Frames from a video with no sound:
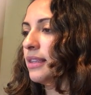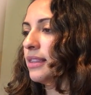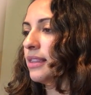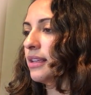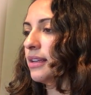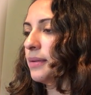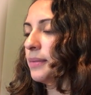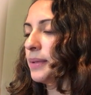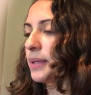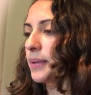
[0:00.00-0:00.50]

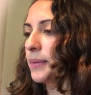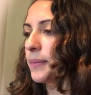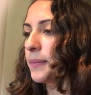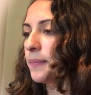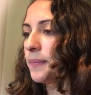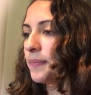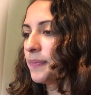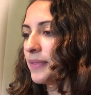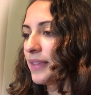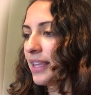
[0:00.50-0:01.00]
There we go.
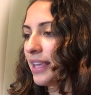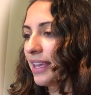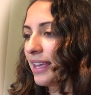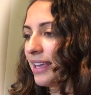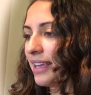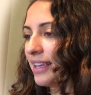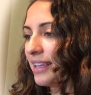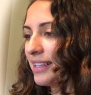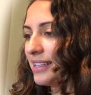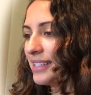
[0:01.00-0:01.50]

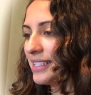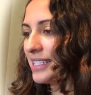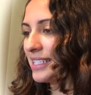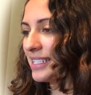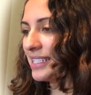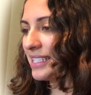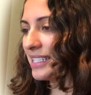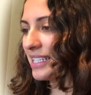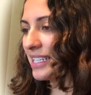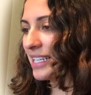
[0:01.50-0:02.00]
And
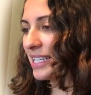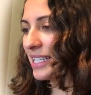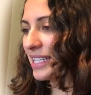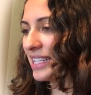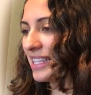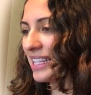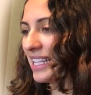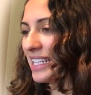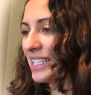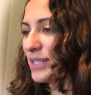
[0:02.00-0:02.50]

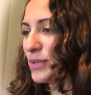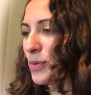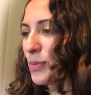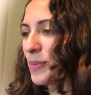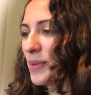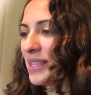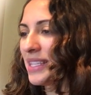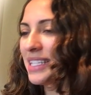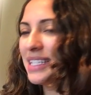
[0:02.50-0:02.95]
let's open